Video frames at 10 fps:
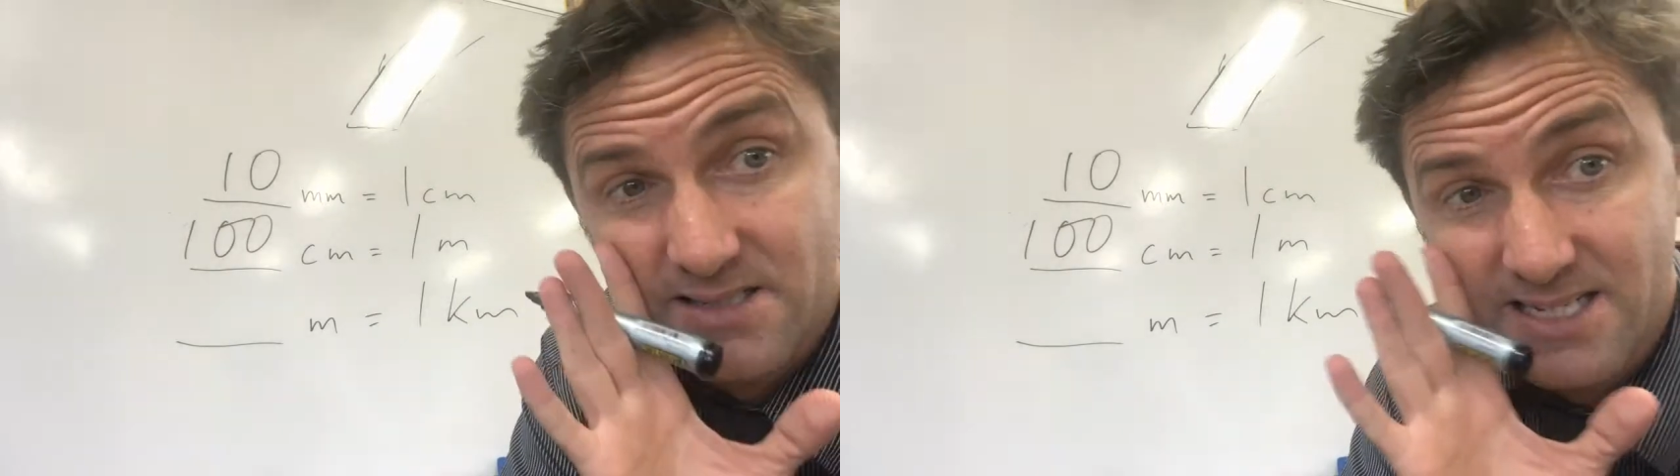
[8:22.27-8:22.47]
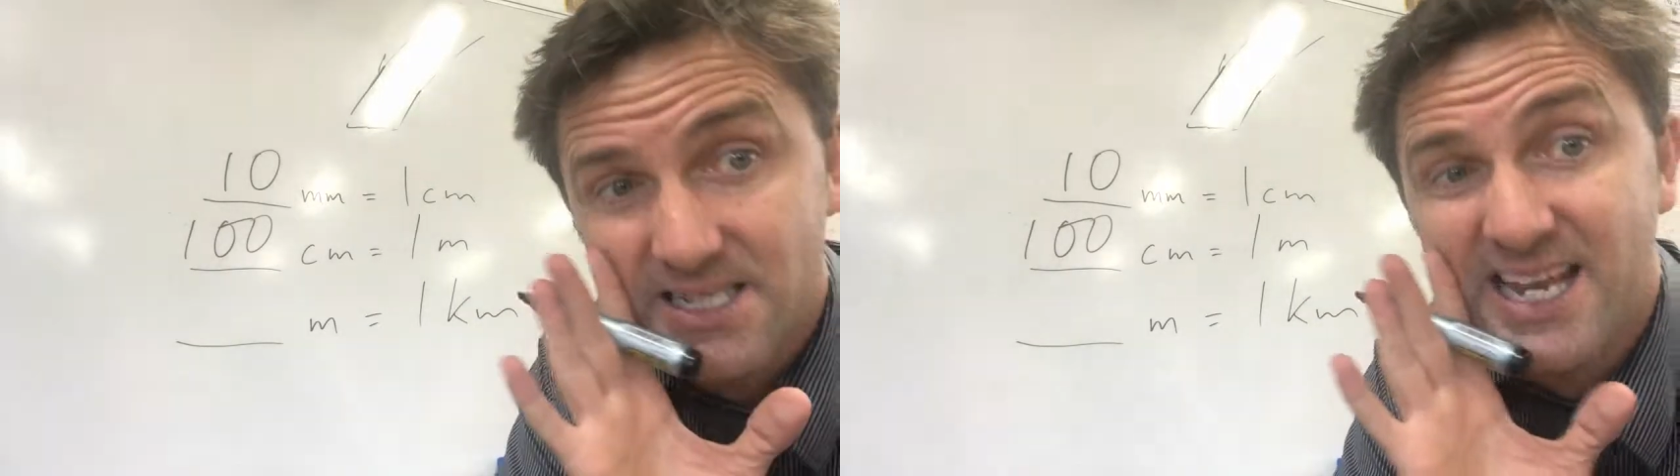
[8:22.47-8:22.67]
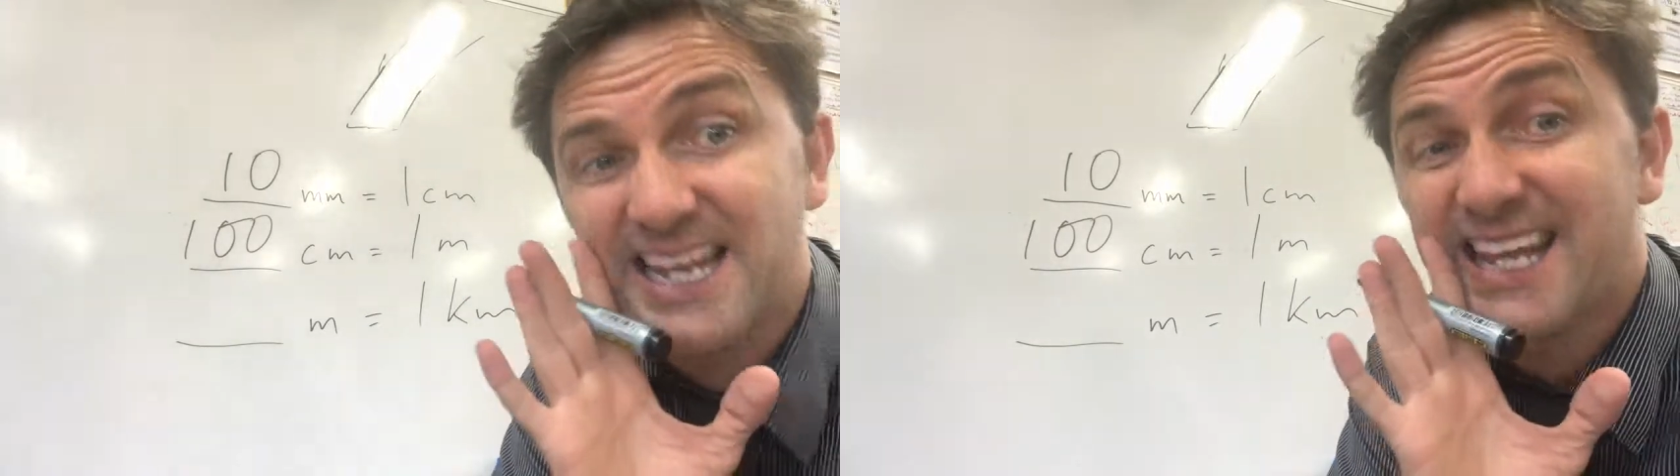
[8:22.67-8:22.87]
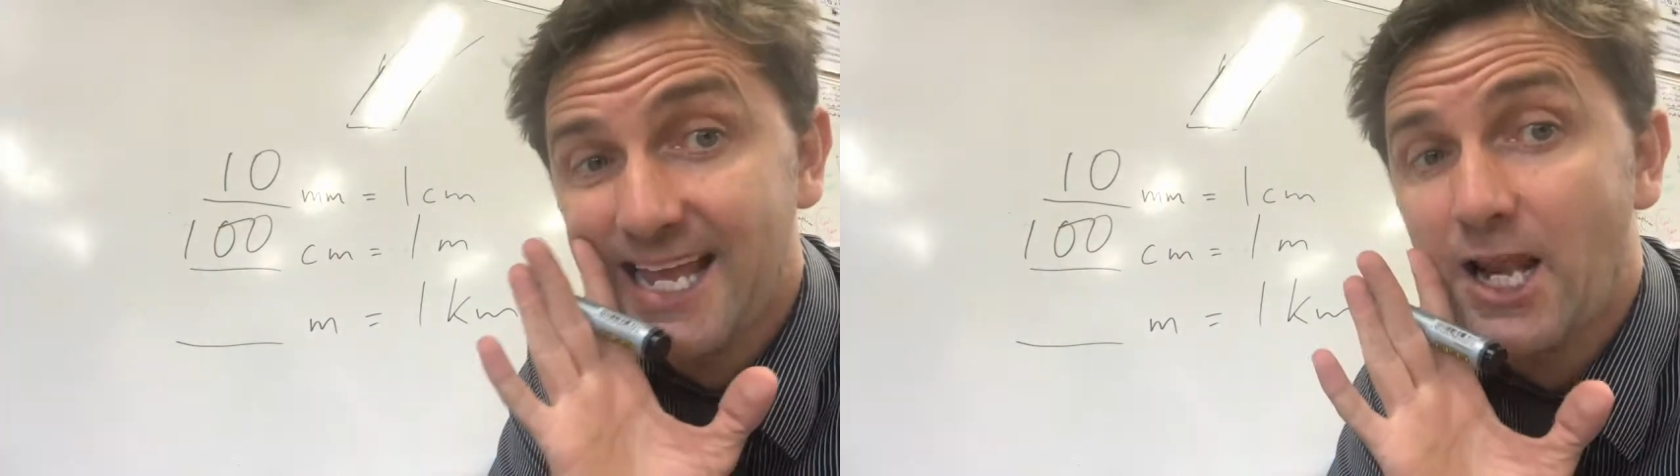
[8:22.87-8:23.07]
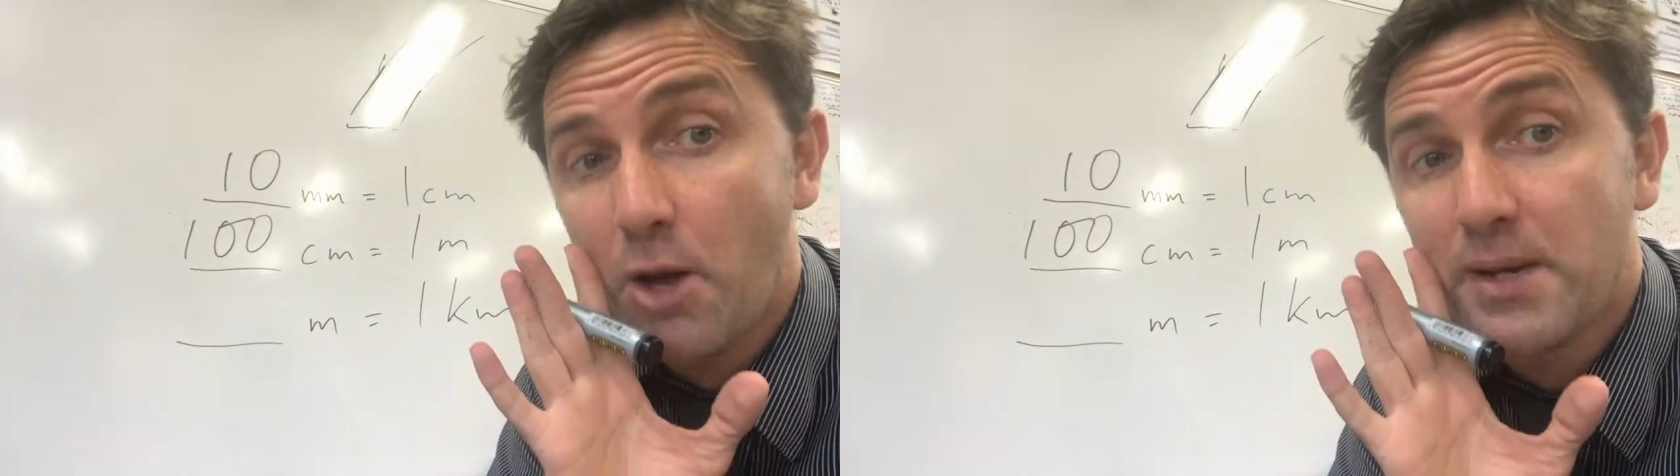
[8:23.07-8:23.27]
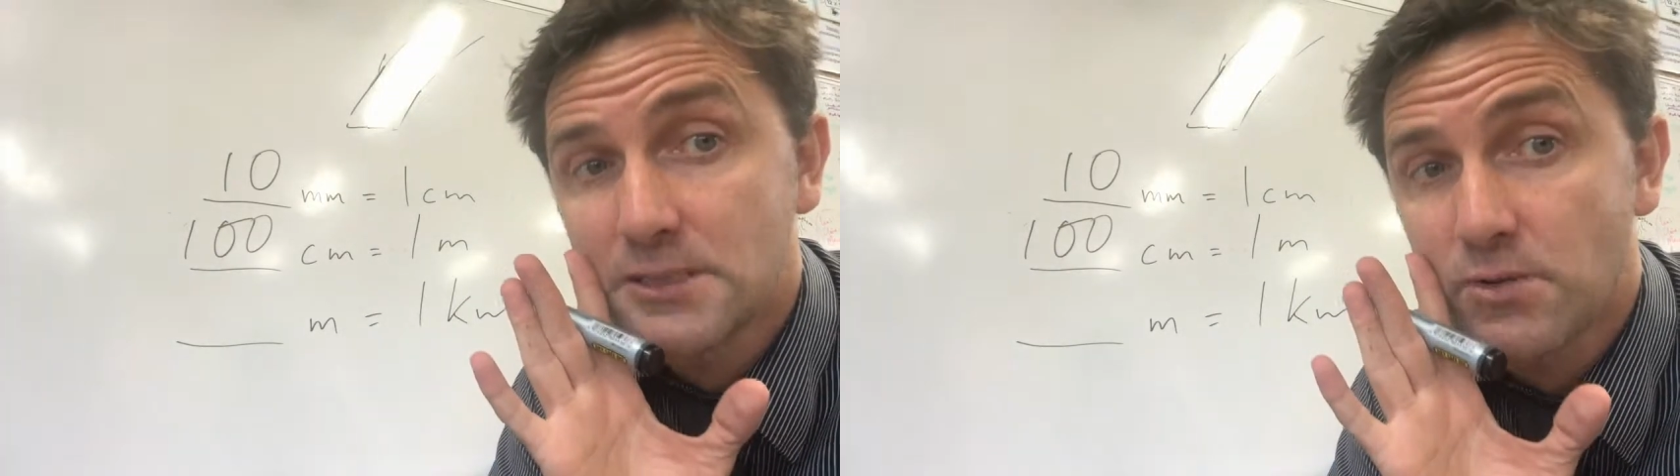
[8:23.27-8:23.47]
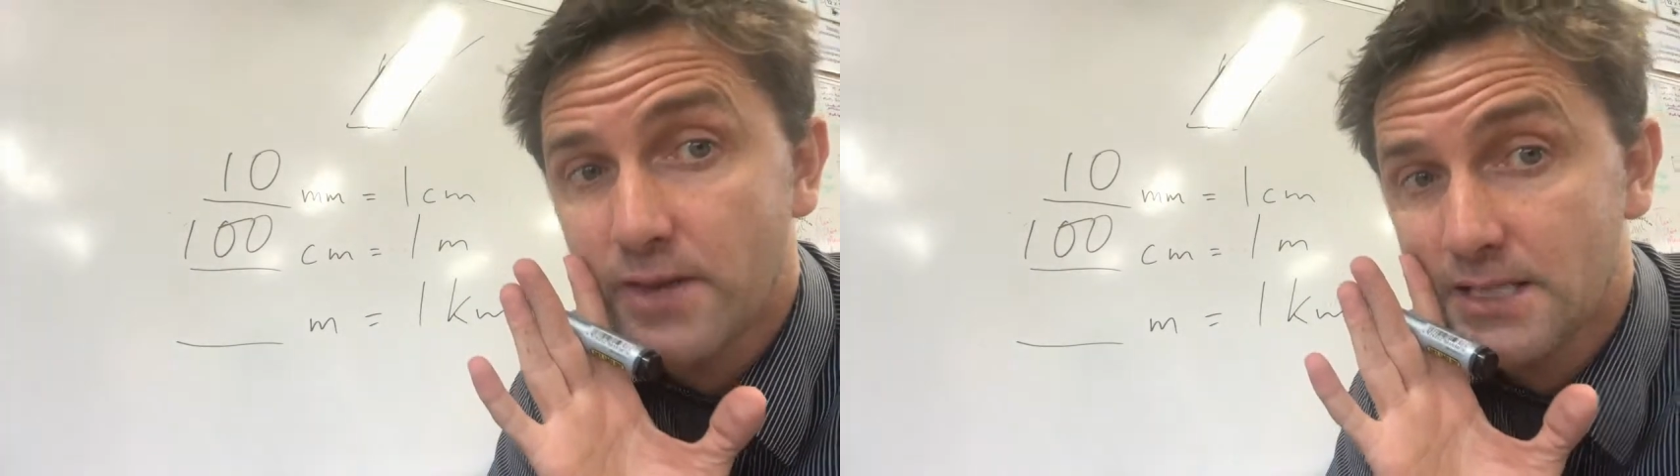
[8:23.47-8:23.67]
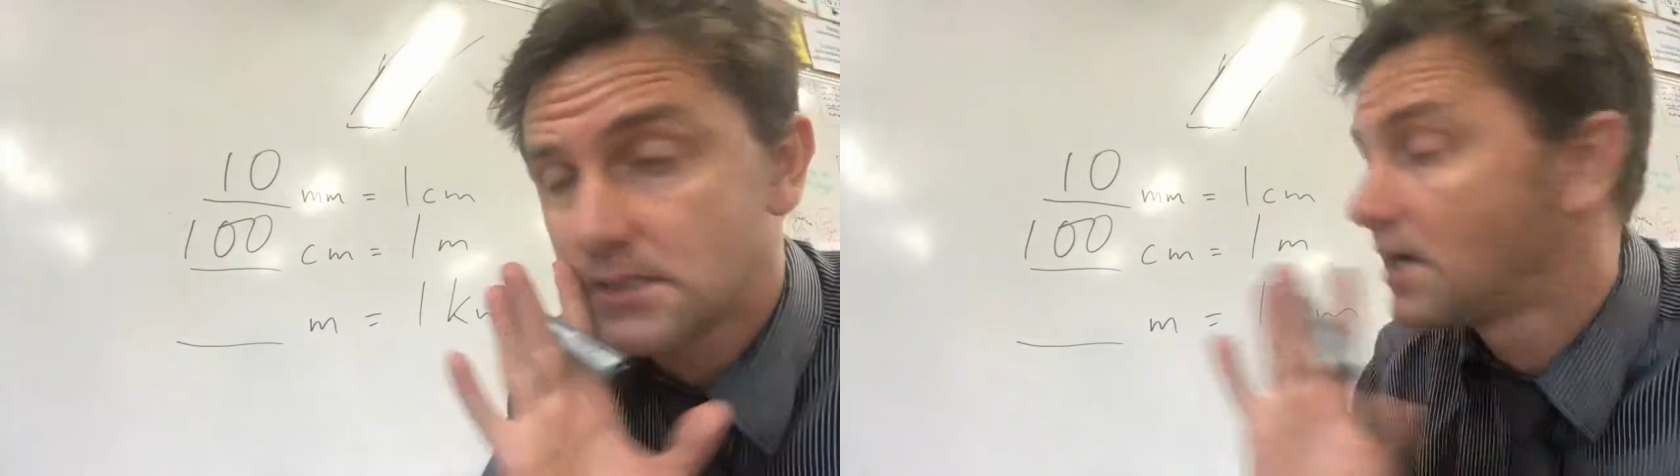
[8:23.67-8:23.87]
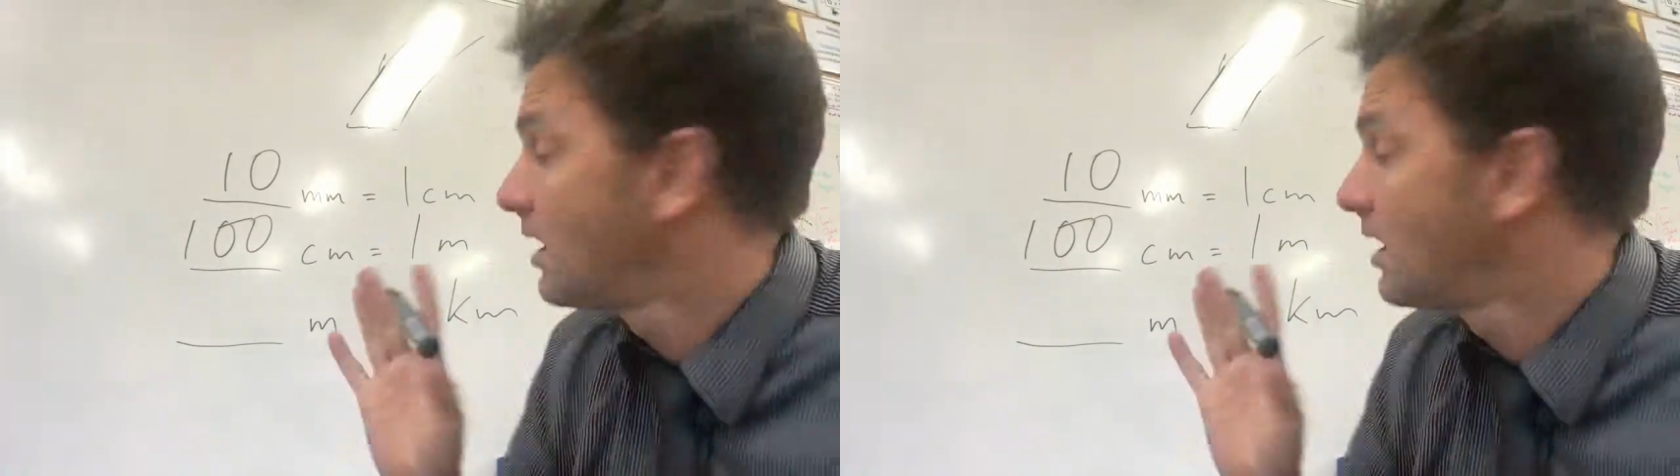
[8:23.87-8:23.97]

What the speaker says: There's a hint. Kilo means 1,000.